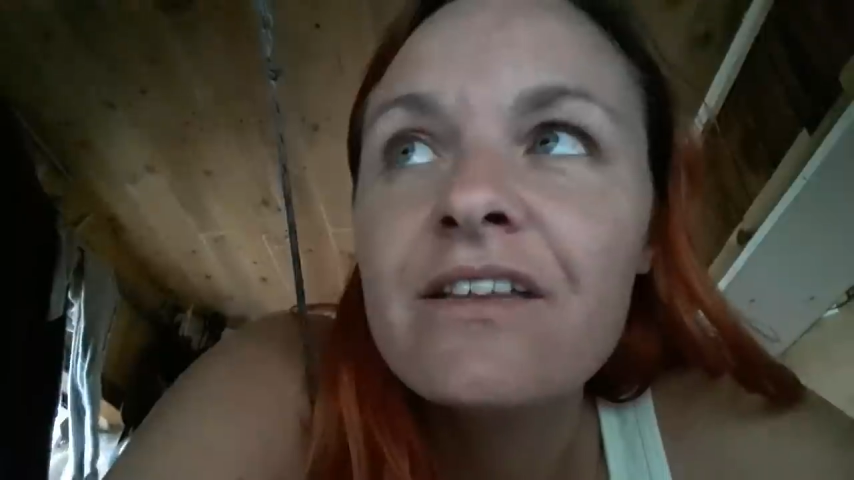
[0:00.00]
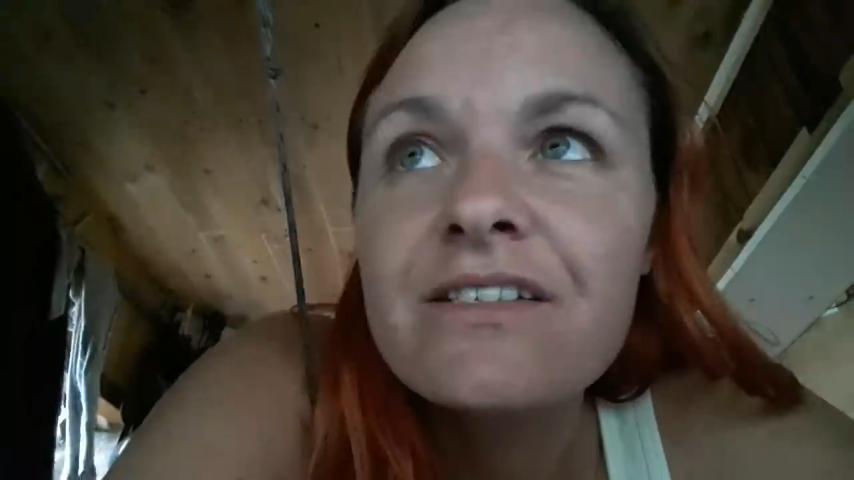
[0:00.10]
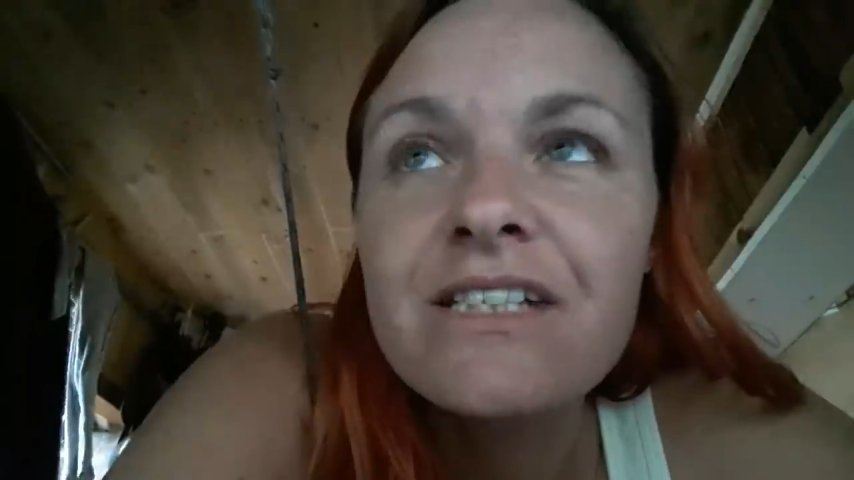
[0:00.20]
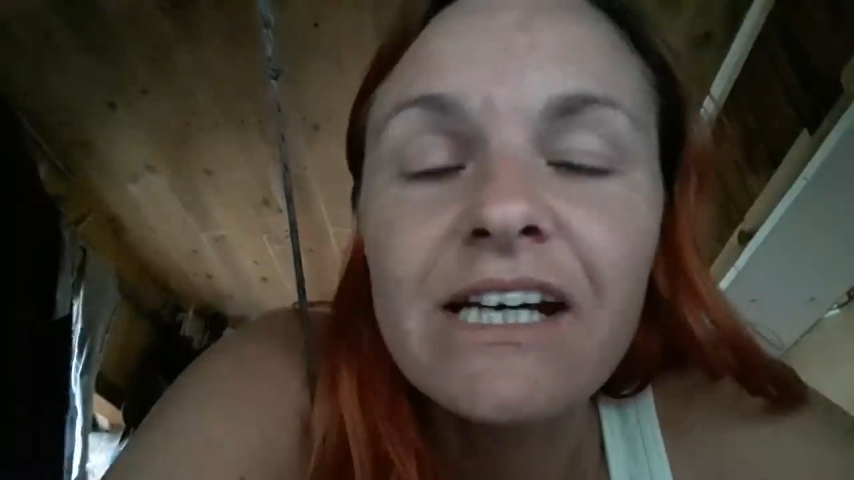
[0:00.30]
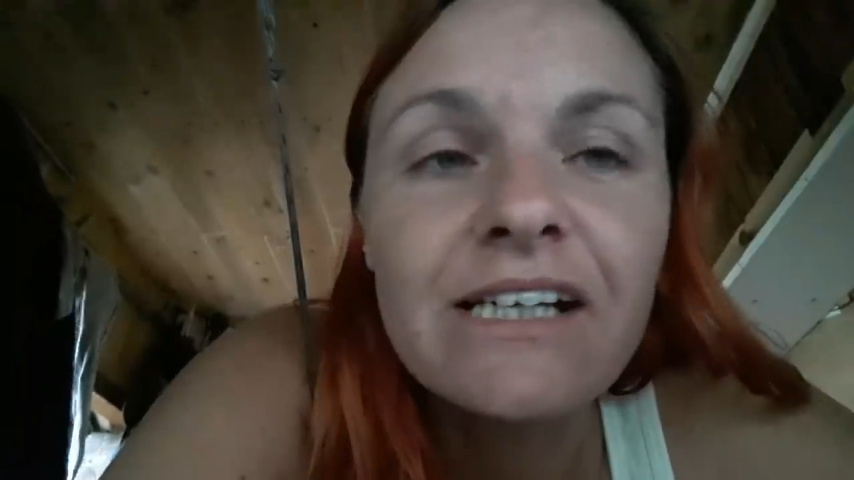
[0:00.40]
The
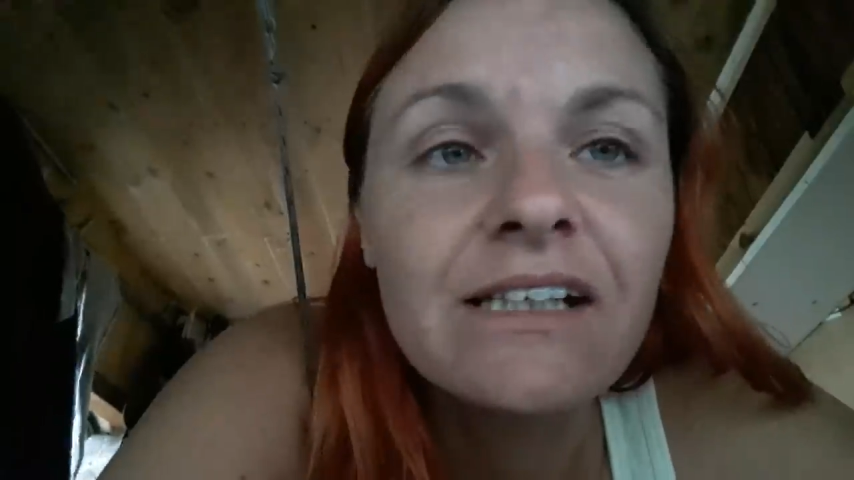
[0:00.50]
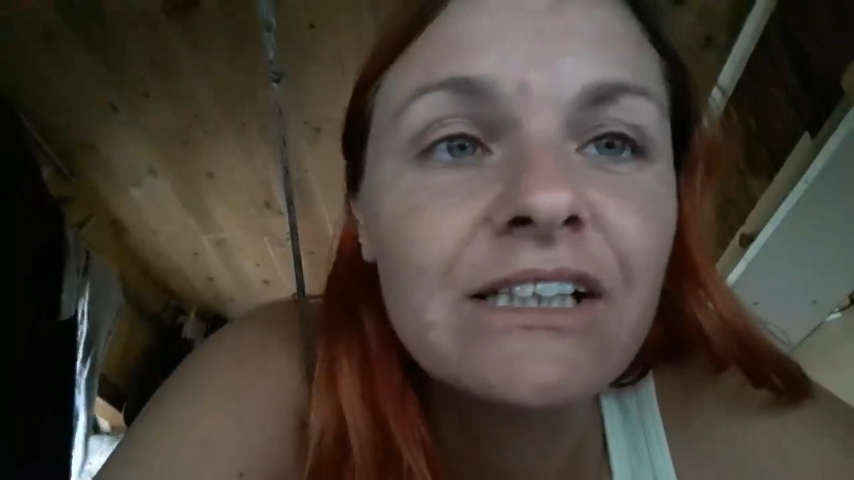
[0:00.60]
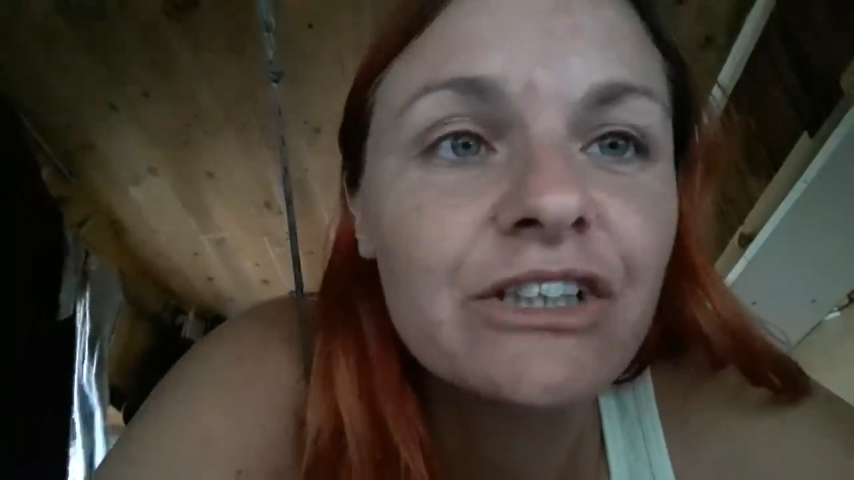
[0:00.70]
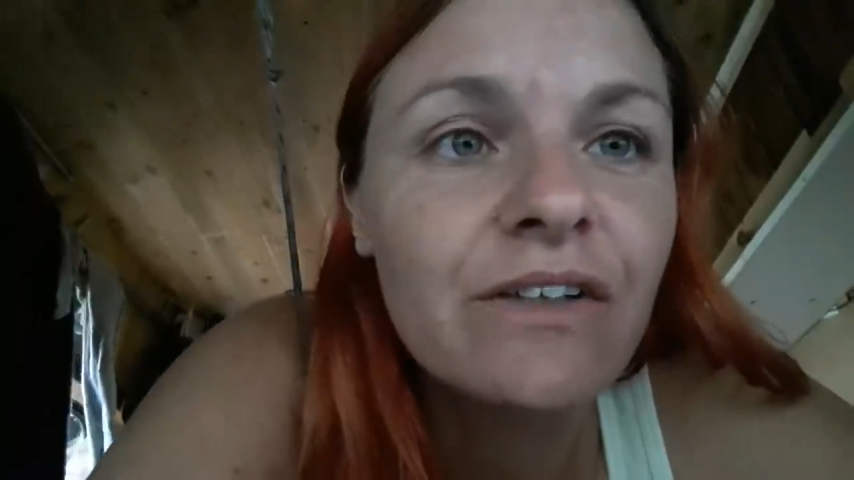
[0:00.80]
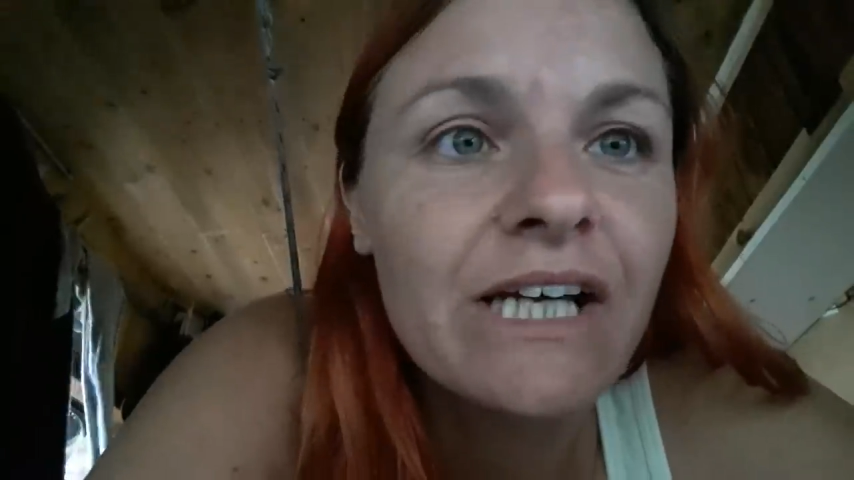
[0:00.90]
day had
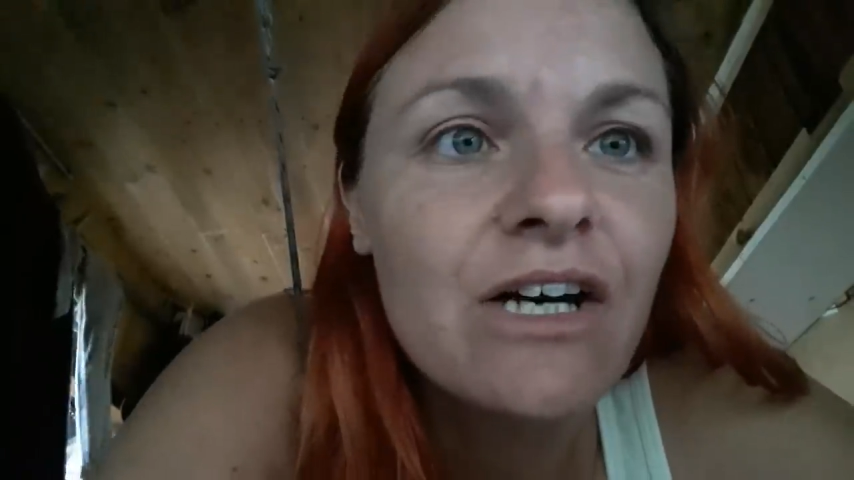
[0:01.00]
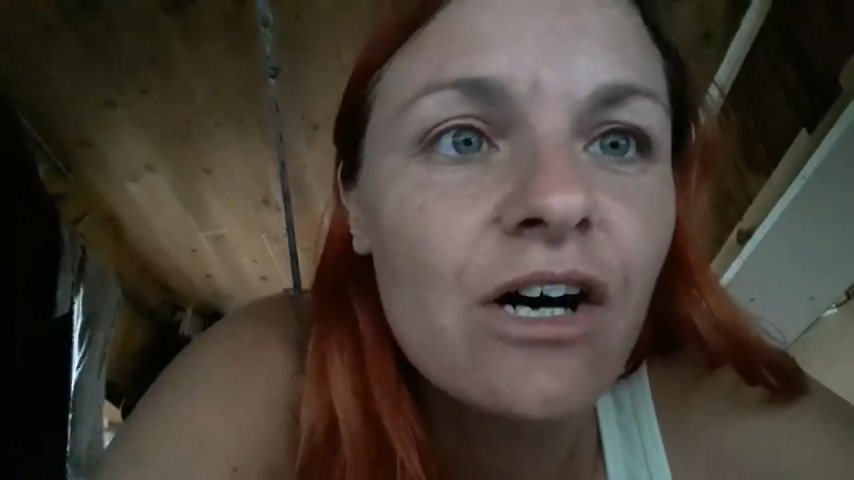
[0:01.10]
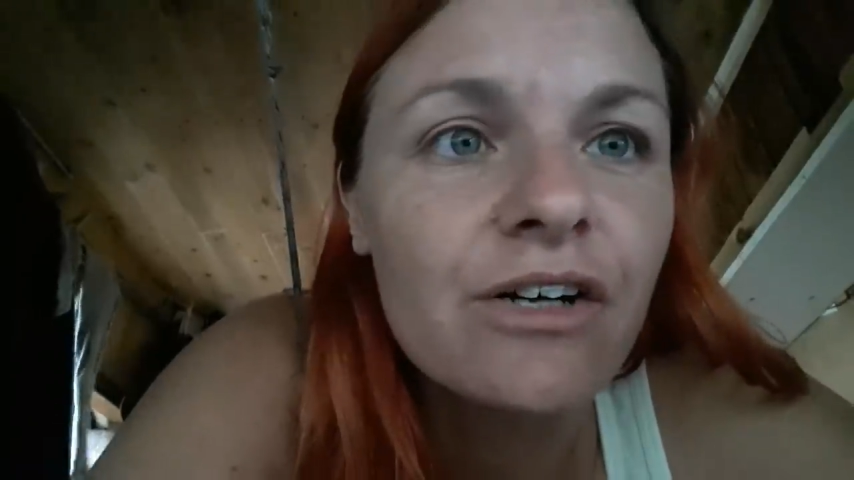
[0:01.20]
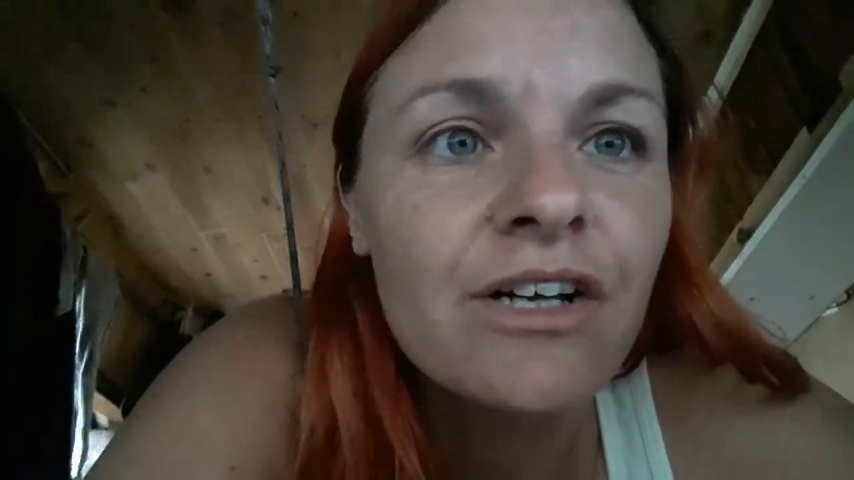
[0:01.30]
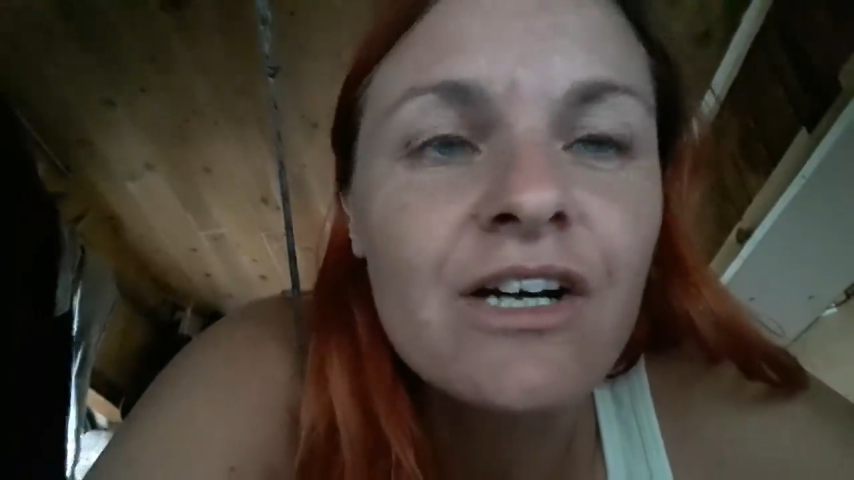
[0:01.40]
literally
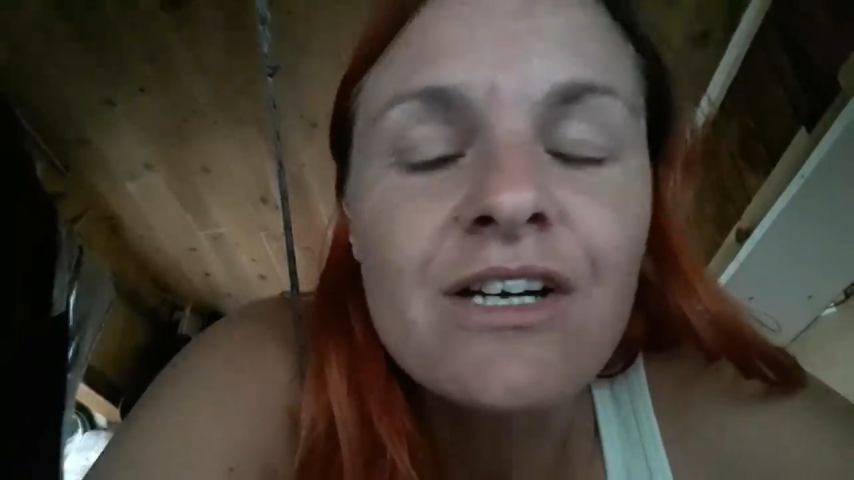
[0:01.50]
gone,